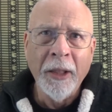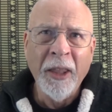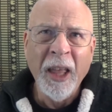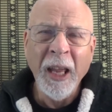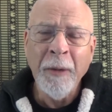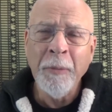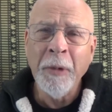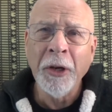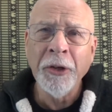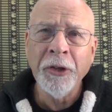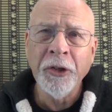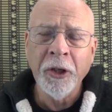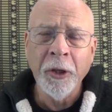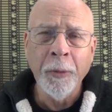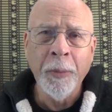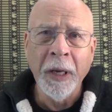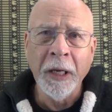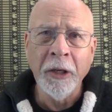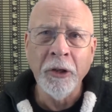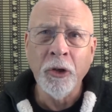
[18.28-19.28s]
they must
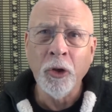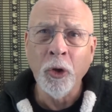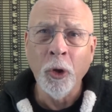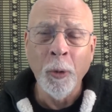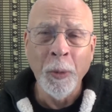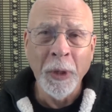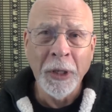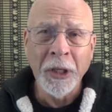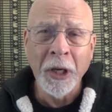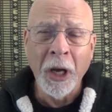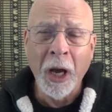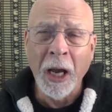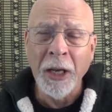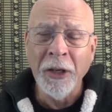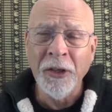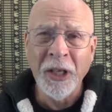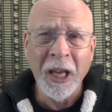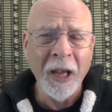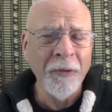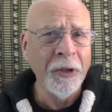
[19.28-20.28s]
have been
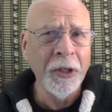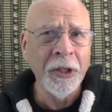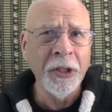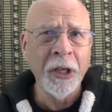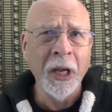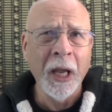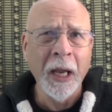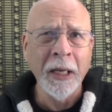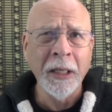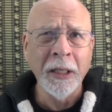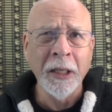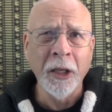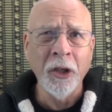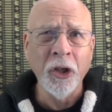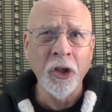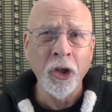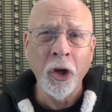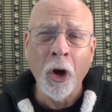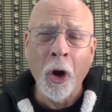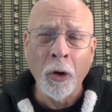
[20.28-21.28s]
traumatised, devastated,
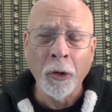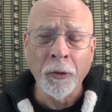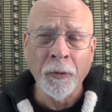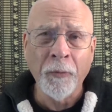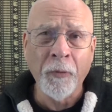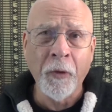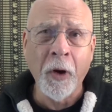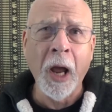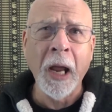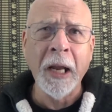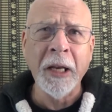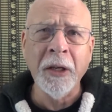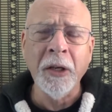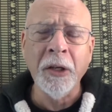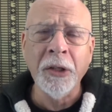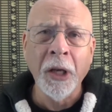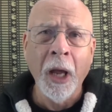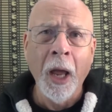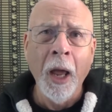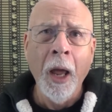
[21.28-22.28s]
shocked,
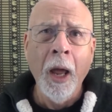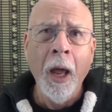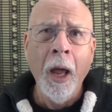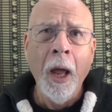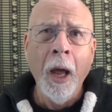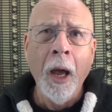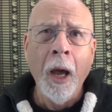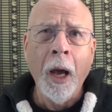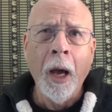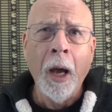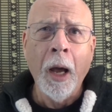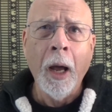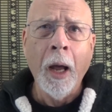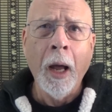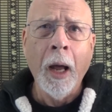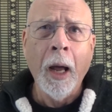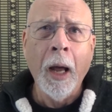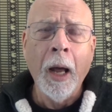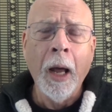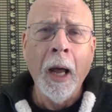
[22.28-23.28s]
frightened.
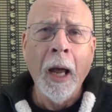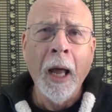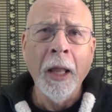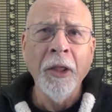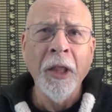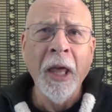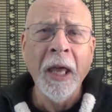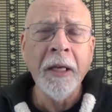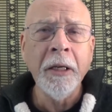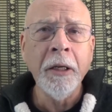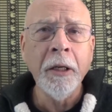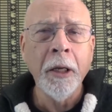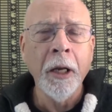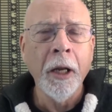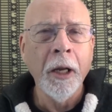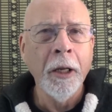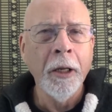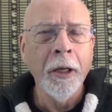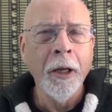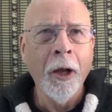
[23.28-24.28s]
And then
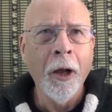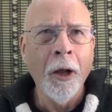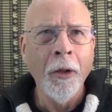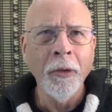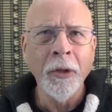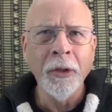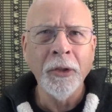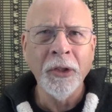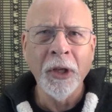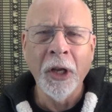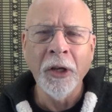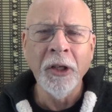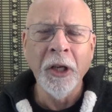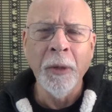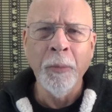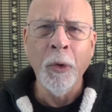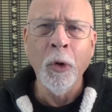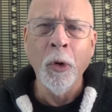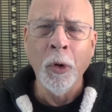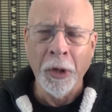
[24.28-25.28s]
on the
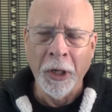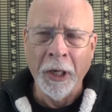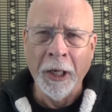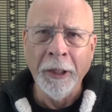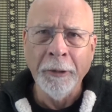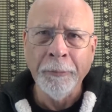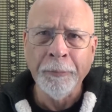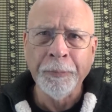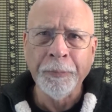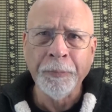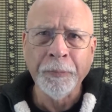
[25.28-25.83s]
Sunday morning,